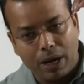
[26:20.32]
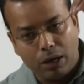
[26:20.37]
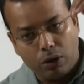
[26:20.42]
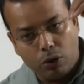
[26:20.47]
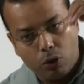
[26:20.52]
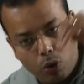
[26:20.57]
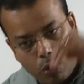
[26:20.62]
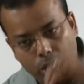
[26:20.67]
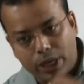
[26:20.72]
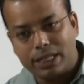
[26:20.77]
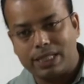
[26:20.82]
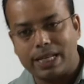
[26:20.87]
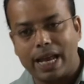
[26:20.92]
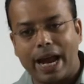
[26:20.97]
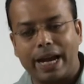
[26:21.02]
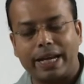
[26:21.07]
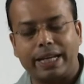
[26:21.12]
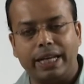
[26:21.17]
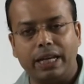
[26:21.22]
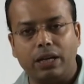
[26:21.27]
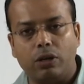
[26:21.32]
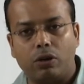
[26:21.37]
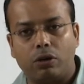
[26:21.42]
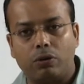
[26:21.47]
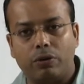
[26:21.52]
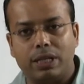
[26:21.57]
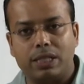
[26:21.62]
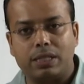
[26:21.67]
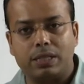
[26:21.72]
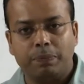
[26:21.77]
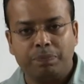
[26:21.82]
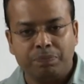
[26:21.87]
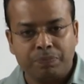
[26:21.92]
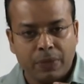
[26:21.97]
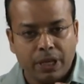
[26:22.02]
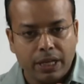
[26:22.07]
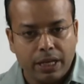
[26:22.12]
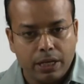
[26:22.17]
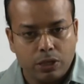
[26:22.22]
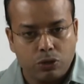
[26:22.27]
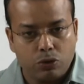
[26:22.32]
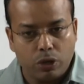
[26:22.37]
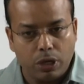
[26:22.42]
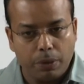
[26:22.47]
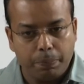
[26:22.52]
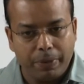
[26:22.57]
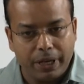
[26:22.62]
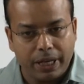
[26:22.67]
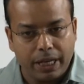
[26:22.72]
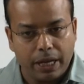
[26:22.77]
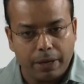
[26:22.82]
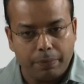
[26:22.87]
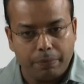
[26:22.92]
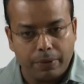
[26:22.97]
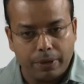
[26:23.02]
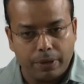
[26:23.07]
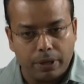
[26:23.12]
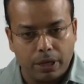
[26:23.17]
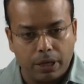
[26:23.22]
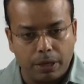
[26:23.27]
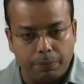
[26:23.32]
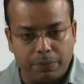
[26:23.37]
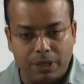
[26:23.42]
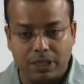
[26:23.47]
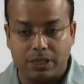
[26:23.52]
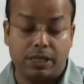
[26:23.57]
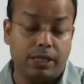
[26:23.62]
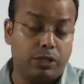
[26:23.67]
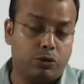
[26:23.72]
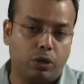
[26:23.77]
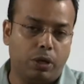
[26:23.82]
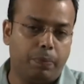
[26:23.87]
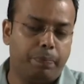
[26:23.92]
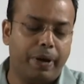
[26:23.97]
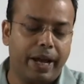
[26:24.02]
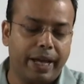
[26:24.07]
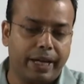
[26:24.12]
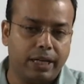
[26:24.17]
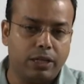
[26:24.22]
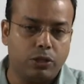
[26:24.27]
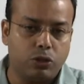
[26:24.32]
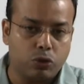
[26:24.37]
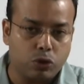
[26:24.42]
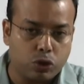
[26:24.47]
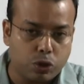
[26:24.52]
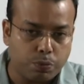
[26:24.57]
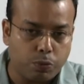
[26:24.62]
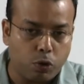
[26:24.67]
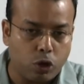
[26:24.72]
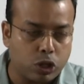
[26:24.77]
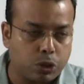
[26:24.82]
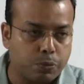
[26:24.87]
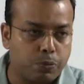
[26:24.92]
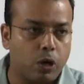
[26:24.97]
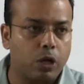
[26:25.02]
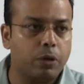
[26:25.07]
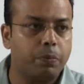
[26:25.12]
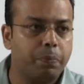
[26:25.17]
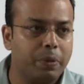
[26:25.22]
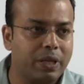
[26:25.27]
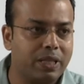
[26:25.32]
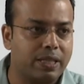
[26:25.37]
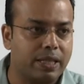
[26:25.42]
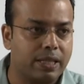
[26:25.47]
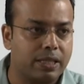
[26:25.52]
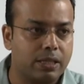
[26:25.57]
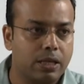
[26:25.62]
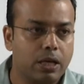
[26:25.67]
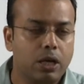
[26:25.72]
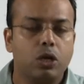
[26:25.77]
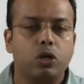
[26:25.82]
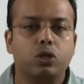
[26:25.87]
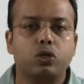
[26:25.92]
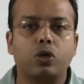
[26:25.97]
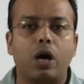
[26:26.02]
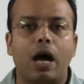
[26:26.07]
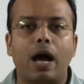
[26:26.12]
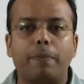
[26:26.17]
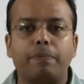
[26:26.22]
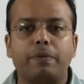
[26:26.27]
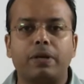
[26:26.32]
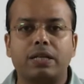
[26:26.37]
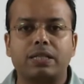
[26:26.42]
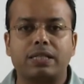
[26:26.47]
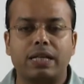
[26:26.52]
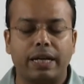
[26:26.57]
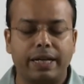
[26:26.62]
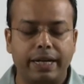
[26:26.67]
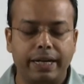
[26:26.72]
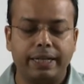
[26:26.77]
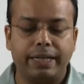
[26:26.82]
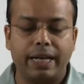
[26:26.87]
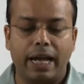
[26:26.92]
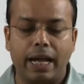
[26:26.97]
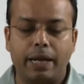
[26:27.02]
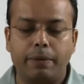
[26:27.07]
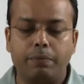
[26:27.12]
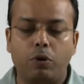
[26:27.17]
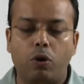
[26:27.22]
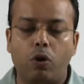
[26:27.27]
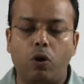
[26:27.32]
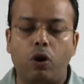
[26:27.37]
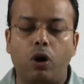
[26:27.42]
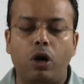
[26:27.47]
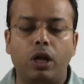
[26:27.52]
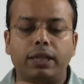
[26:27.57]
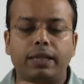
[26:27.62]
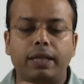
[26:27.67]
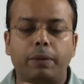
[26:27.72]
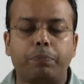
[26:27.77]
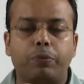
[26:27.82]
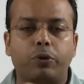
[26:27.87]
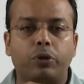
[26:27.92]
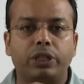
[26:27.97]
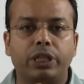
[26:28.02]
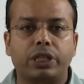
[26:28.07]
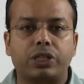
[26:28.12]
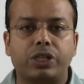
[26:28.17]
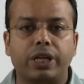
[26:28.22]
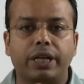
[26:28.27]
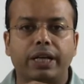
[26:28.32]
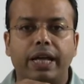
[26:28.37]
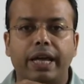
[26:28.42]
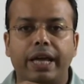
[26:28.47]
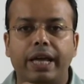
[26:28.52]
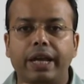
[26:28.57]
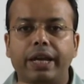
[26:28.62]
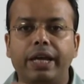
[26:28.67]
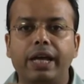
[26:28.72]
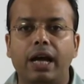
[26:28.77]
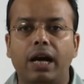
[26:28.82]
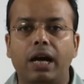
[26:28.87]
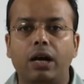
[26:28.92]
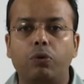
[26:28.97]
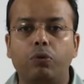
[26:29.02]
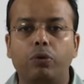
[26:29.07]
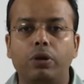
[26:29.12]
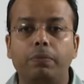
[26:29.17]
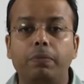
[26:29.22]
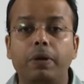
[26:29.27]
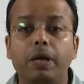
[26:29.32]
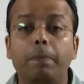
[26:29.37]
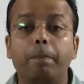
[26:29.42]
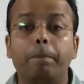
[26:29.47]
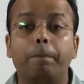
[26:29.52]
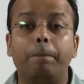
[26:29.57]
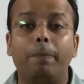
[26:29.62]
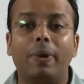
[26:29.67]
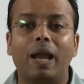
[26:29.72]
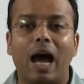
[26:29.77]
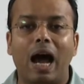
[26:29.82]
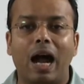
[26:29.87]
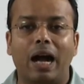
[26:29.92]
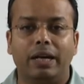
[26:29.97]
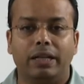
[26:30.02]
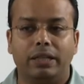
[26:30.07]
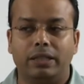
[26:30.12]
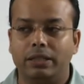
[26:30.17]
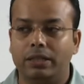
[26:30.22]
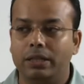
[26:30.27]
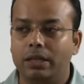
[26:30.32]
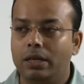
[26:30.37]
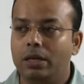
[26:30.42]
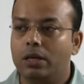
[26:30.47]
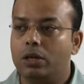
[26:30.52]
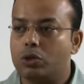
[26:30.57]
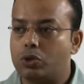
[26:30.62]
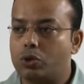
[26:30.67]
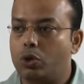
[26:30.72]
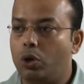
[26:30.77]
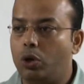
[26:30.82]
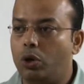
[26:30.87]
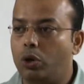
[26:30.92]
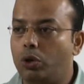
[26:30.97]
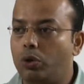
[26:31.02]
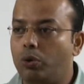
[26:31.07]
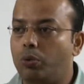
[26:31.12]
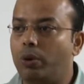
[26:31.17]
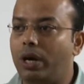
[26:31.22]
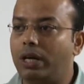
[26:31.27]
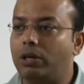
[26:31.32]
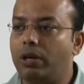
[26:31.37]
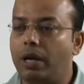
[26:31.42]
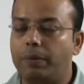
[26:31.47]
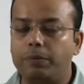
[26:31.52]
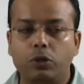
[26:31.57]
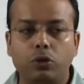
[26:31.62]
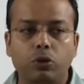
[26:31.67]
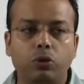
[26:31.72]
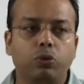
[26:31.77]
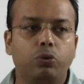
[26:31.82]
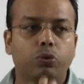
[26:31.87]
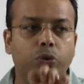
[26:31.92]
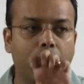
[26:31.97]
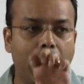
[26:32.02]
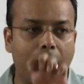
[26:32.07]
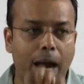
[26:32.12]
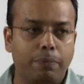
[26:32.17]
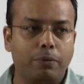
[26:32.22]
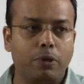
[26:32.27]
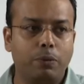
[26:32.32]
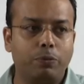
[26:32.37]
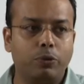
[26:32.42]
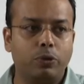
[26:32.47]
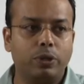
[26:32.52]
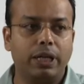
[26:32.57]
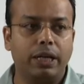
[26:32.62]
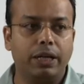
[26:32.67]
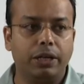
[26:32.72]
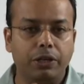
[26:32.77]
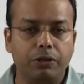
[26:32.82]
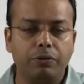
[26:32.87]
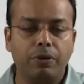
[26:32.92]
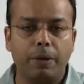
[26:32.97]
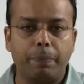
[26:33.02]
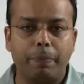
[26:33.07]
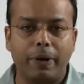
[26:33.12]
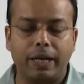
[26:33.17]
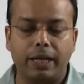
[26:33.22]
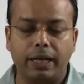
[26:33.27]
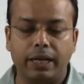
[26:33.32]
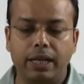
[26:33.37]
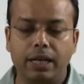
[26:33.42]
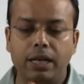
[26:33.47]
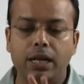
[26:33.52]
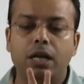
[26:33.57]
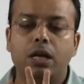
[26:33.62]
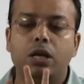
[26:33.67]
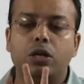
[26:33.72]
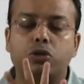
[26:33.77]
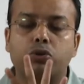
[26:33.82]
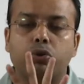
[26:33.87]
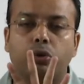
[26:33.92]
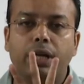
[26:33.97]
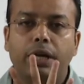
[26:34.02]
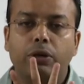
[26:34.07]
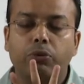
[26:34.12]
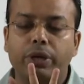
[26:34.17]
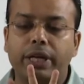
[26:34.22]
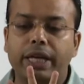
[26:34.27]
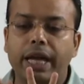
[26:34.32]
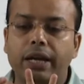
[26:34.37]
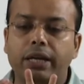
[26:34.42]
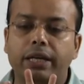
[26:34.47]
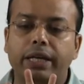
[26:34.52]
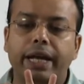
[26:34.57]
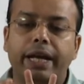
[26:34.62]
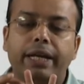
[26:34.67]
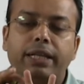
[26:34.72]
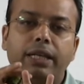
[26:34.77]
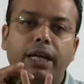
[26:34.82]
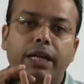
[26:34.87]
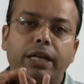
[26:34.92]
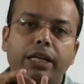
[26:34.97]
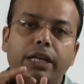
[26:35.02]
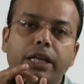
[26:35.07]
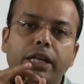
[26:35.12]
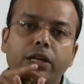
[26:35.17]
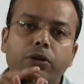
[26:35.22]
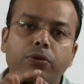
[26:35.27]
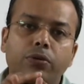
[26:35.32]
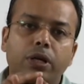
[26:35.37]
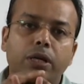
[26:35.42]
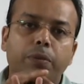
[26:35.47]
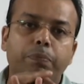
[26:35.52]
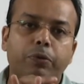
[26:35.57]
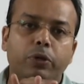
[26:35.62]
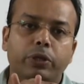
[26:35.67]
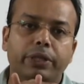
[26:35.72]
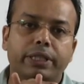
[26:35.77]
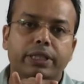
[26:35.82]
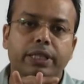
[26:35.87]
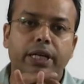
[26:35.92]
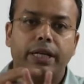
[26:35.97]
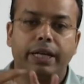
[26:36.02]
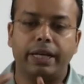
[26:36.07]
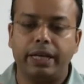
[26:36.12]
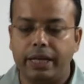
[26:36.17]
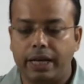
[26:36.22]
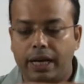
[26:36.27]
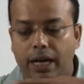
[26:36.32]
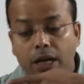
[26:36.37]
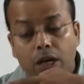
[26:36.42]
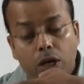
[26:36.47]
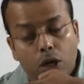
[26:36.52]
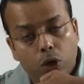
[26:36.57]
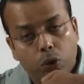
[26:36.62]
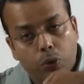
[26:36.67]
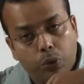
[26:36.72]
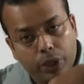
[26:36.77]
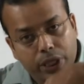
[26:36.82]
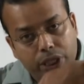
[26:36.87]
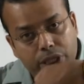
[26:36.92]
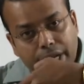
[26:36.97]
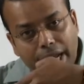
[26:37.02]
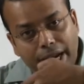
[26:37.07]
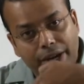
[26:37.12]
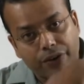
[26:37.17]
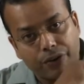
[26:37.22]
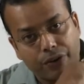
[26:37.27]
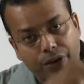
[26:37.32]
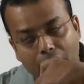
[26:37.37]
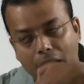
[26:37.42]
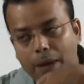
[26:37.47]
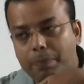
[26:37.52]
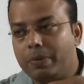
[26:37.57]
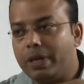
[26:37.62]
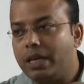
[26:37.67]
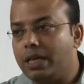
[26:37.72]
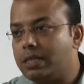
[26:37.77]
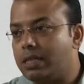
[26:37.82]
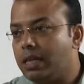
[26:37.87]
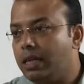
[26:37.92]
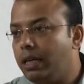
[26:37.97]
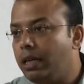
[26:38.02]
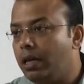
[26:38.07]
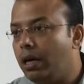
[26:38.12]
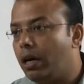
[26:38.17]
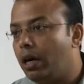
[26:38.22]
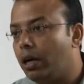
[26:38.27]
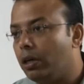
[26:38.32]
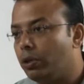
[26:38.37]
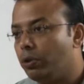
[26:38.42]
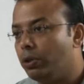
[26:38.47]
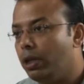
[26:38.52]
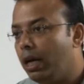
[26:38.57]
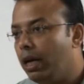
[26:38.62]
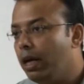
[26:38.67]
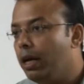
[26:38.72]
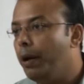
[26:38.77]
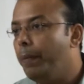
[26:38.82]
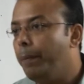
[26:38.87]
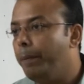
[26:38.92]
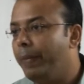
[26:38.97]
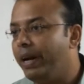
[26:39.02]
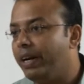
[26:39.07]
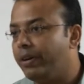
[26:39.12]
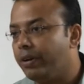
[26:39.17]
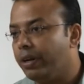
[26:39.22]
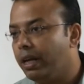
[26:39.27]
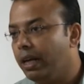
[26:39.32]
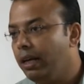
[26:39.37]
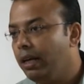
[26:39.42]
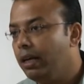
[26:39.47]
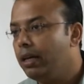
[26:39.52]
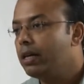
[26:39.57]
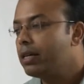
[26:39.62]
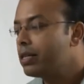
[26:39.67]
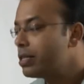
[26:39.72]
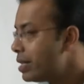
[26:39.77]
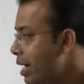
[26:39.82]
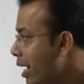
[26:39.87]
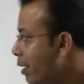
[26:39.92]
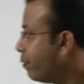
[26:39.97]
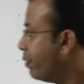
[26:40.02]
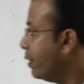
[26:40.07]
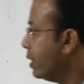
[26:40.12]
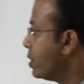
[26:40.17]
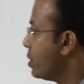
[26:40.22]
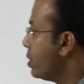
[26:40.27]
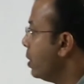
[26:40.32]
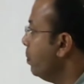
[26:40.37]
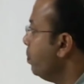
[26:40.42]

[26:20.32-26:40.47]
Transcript: load is acting always, it will become means it will break into small pieces. So, after certain time all the projection area will be blunt. So, what we have to do? We have to put the newer particle so that we can get the newer projection area which can rub easily onto the material surface.